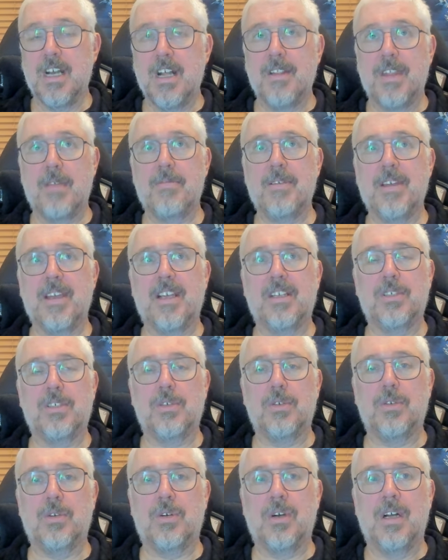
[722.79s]
they're being
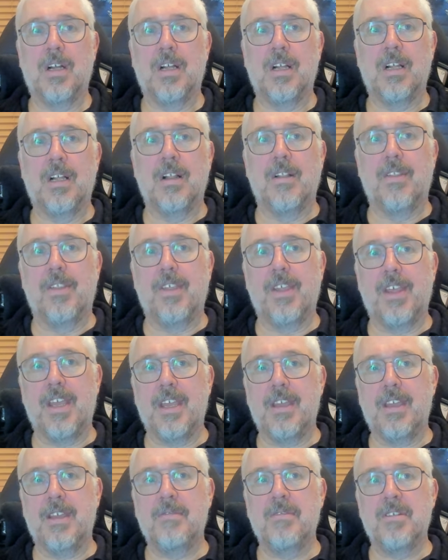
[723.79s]
taught
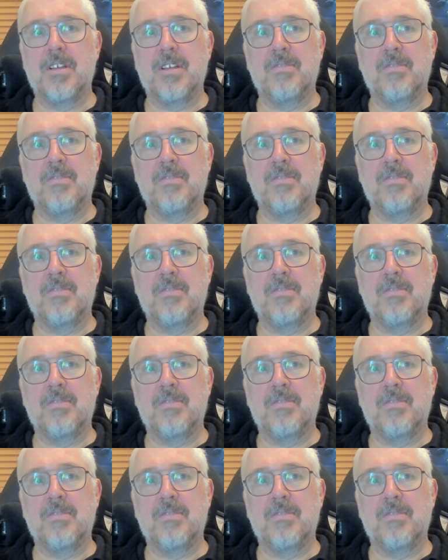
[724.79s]
the